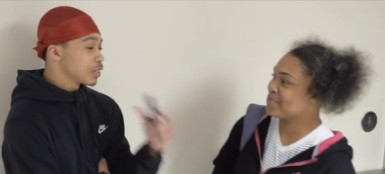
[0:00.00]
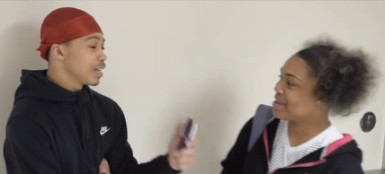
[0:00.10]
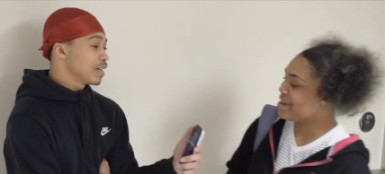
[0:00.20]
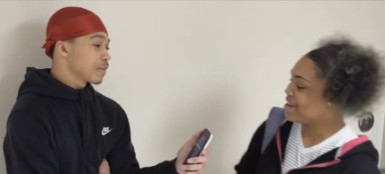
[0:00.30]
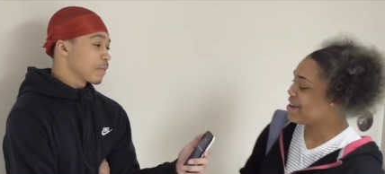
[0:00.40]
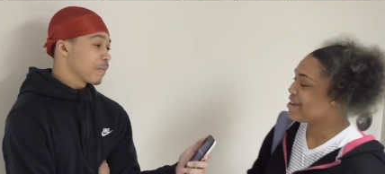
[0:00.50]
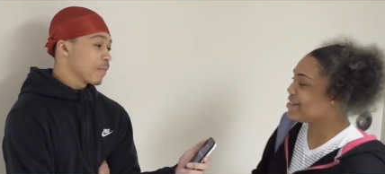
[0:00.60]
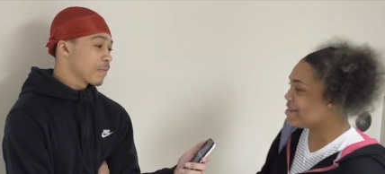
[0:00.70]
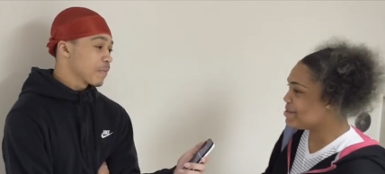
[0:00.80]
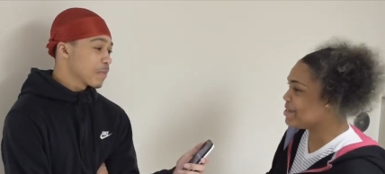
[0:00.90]
Speaker 1: your name?
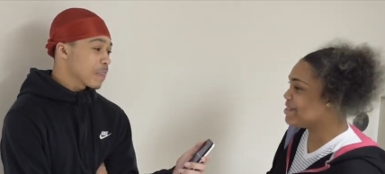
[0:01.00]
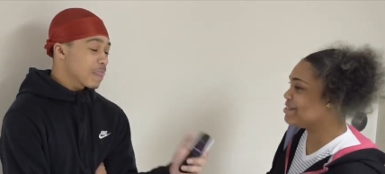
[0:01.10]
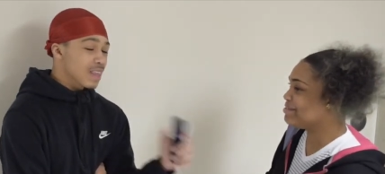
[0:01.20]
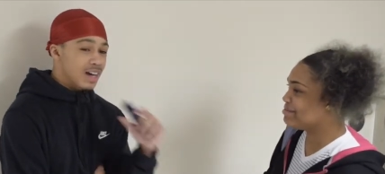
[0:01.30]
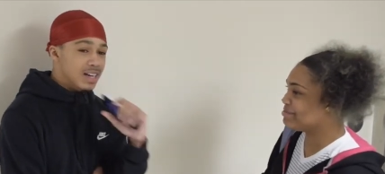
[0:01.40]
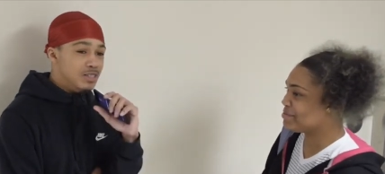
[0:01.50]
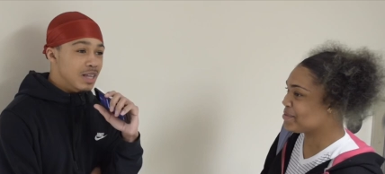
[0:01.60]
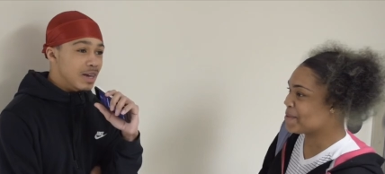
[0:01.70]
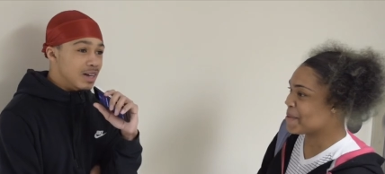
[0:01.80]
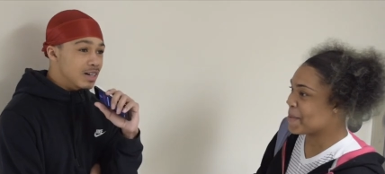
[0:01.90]
Chloe. All right, you
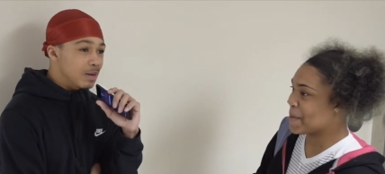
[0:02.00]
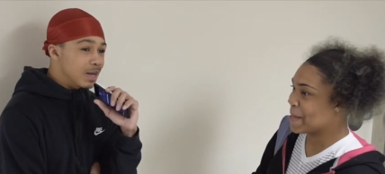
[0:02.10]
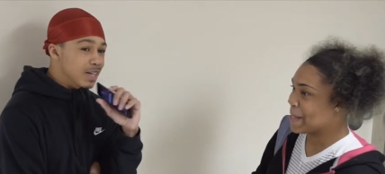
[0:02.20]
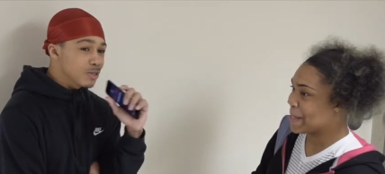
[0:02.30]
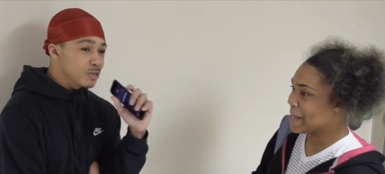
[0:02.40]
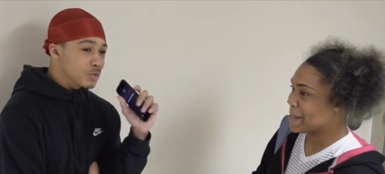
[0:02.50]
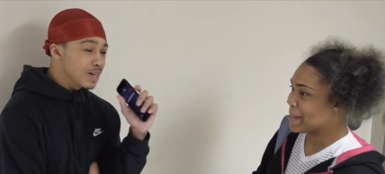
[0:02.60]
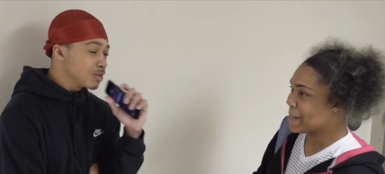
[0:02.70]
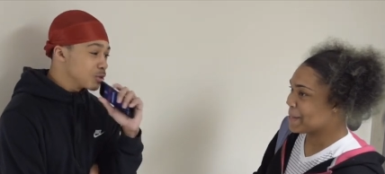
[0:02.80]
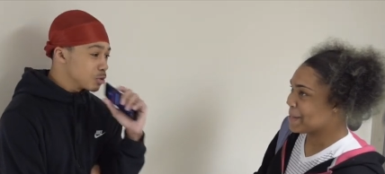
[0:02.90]
like uh, black dudes or
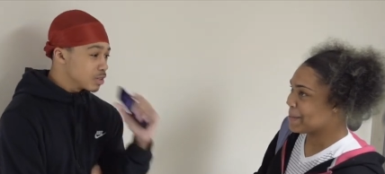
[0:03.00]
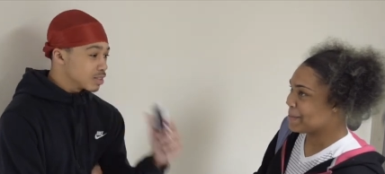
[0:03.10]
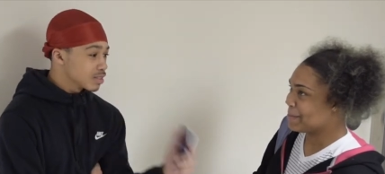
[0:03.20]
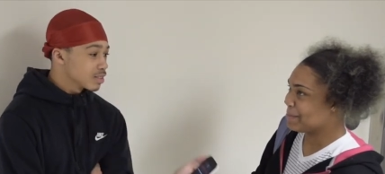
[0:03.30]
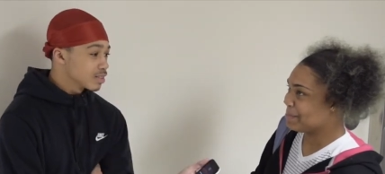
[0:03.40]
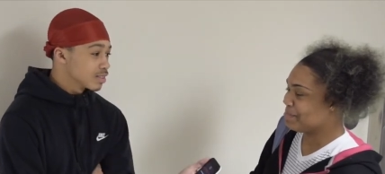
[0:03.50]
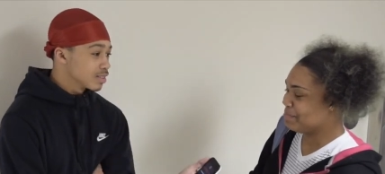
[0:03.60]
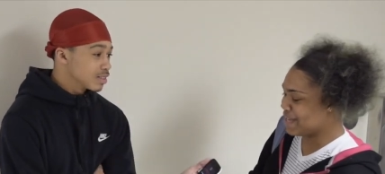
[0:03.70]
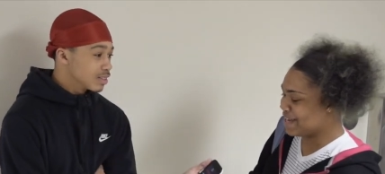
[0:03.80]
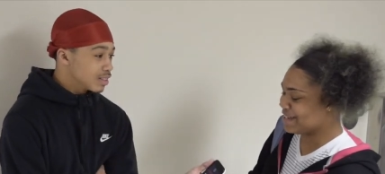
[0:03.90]
white dudes more?
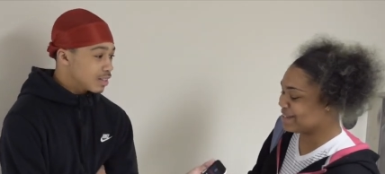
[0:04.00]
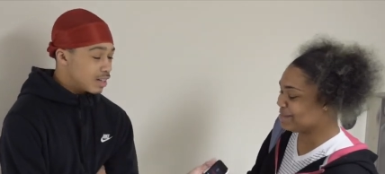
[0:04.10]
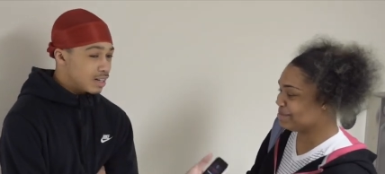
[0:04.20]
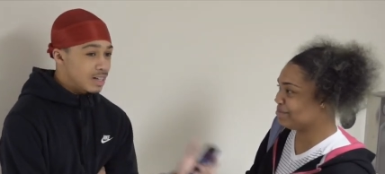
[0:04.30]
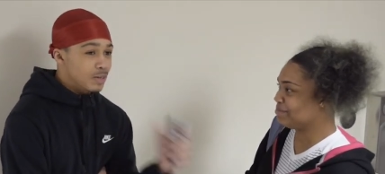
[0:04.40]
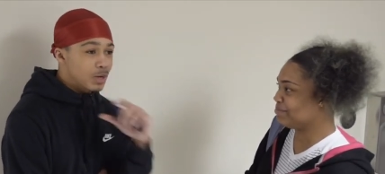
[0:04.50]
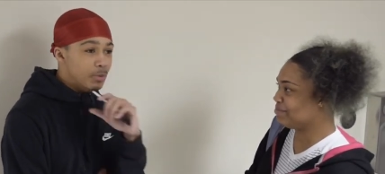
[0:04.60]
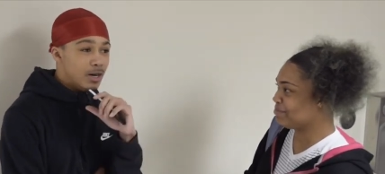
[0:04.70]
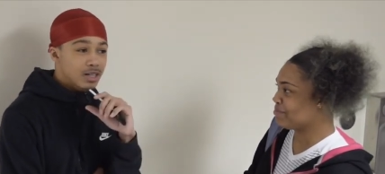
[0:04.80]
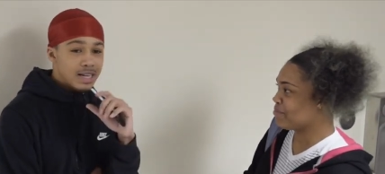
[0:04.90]
Black. All right, what
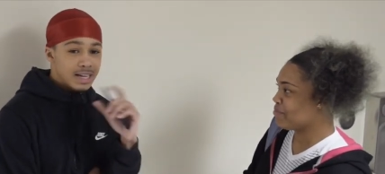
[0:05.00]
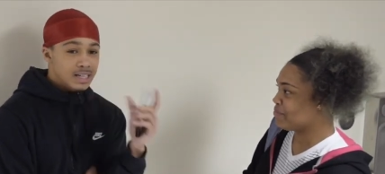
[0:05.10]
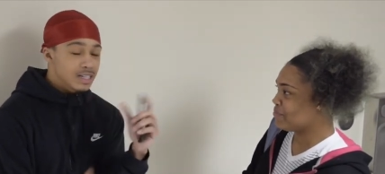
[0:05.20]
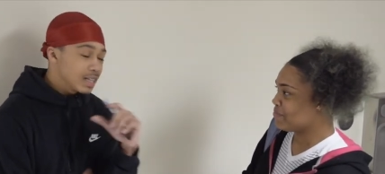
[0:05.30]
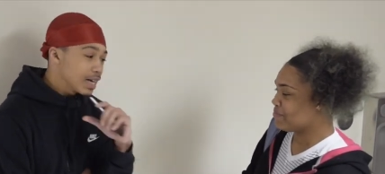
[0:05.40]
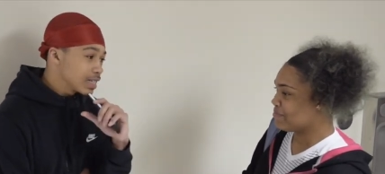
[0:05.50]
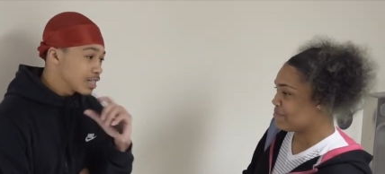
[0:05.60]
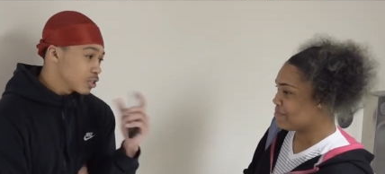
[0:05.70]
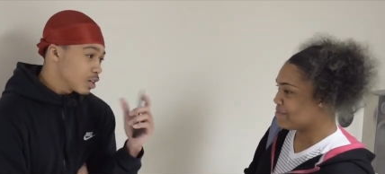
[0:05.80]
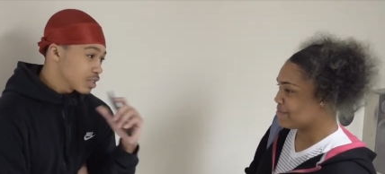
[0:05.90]
about like uh, light
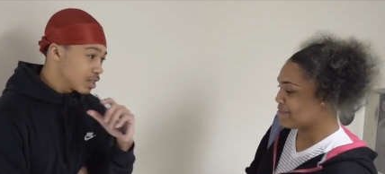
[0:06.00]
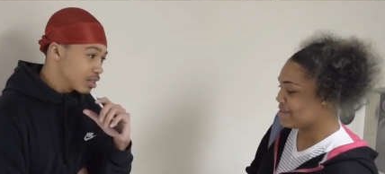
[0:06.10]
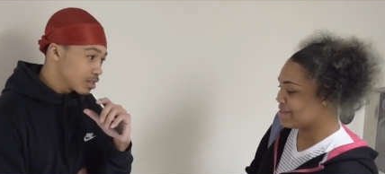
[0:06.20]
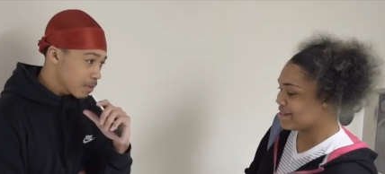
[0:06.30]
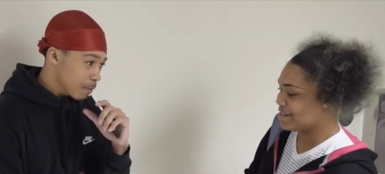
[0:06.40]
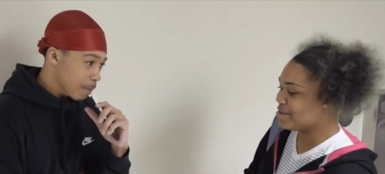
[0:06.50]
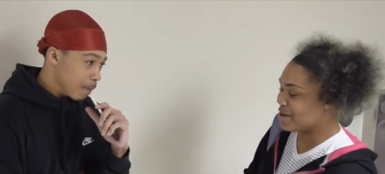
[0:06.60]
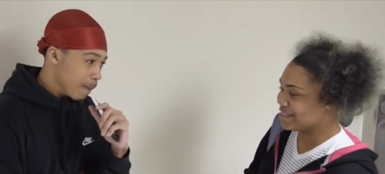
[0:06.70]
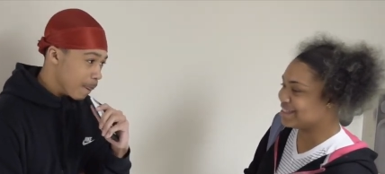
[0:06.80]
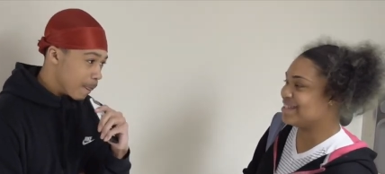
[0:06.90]
skins or dark skins?
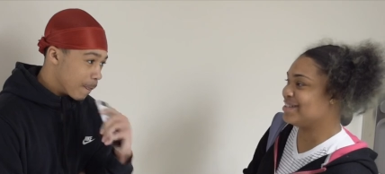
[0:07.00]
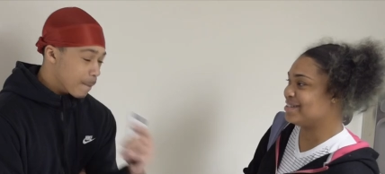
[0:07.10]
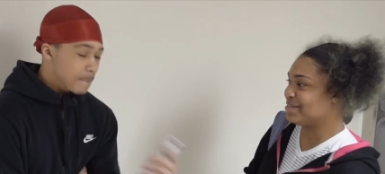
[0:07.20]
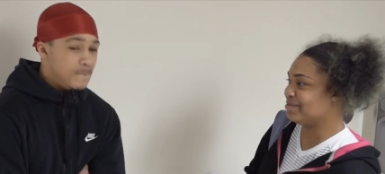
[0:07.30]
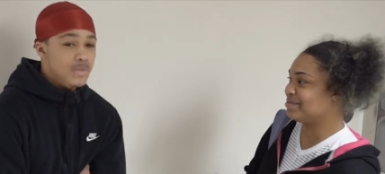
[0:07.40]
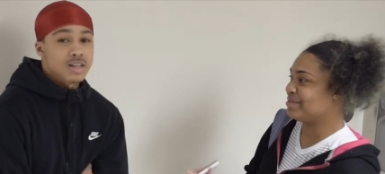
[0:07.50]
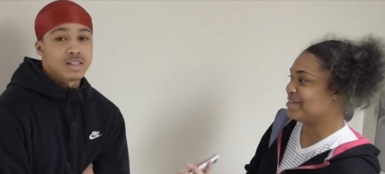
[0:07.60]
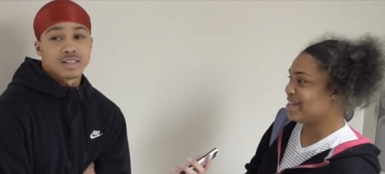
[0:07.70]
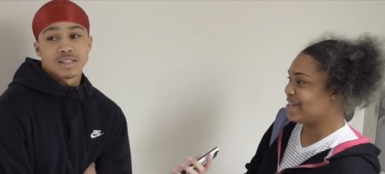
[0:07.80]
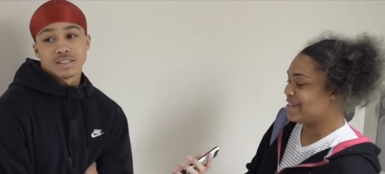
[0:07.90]
Dark skin.
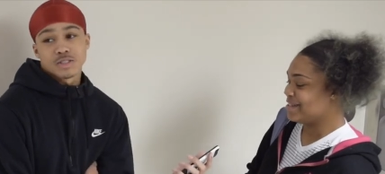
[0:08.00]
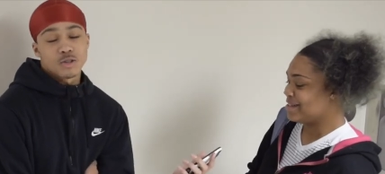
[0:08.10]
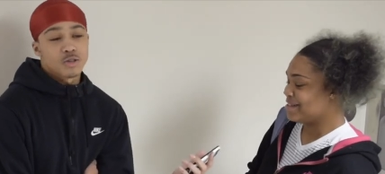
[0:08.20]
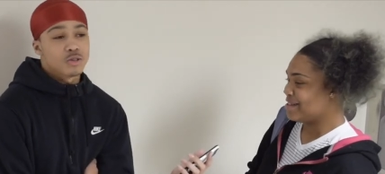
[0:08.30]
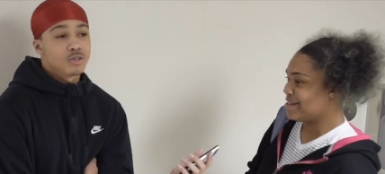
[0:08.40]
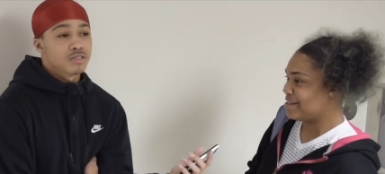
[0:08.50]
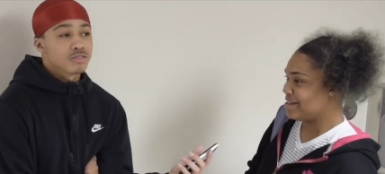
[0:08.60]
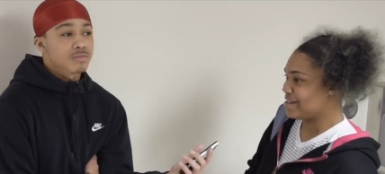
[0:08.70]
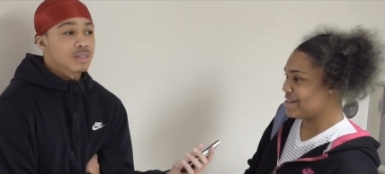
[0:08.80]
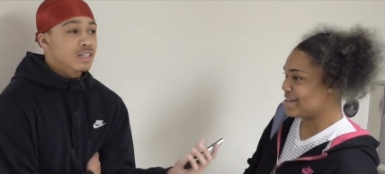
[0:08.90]
Uh, so
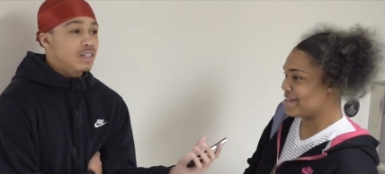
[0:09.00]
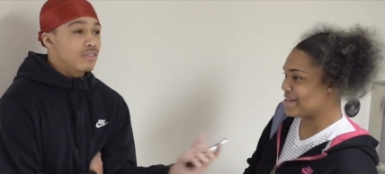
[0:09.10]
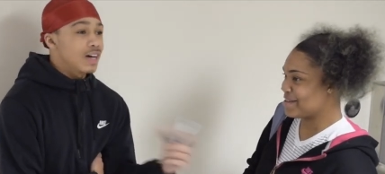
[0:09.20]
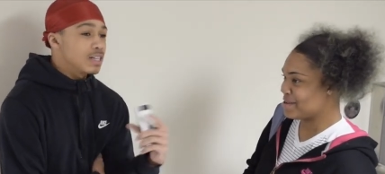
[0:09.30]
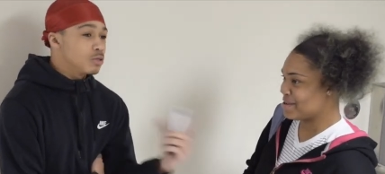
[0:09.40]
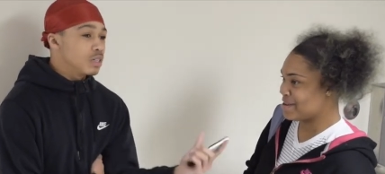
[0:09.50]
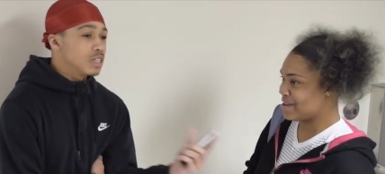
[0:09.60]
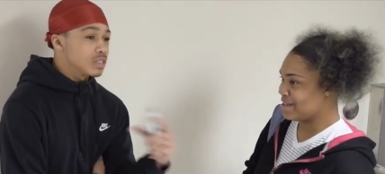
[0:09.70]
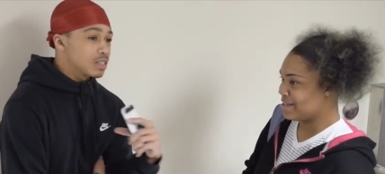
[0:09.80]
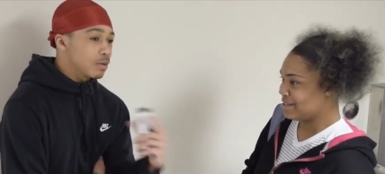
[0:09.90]
if I ask you
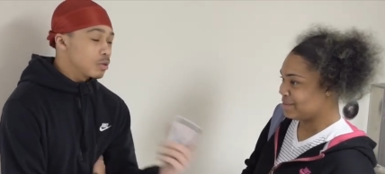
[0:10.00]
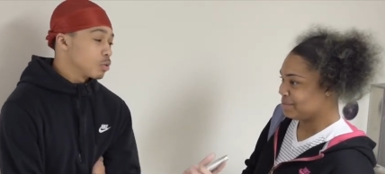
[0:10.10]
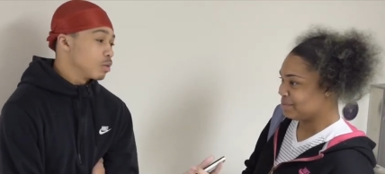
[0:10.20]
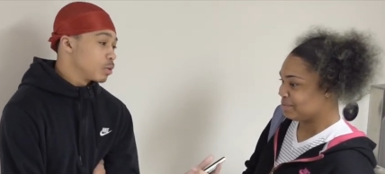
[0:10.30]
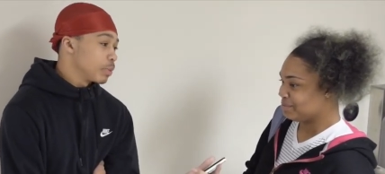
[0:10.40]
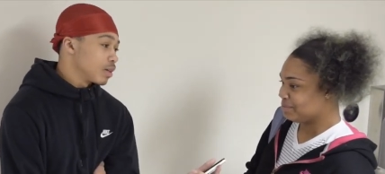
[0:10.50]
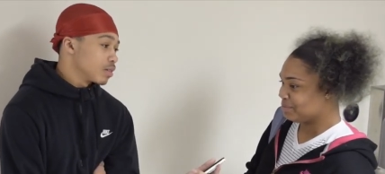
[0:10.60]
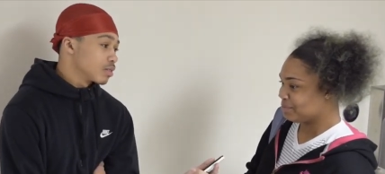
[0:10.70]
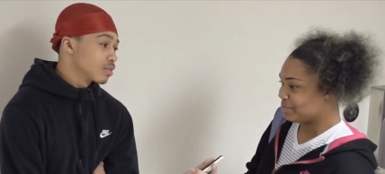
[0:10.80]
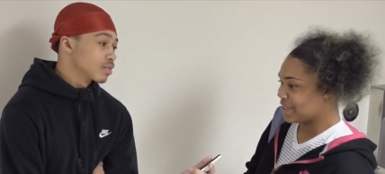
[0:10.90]
kiss or slap, which one would you
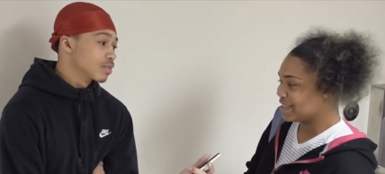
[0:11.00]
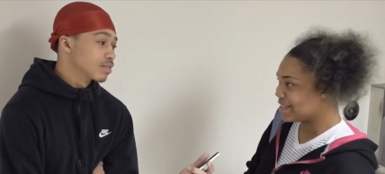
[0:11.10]
pick?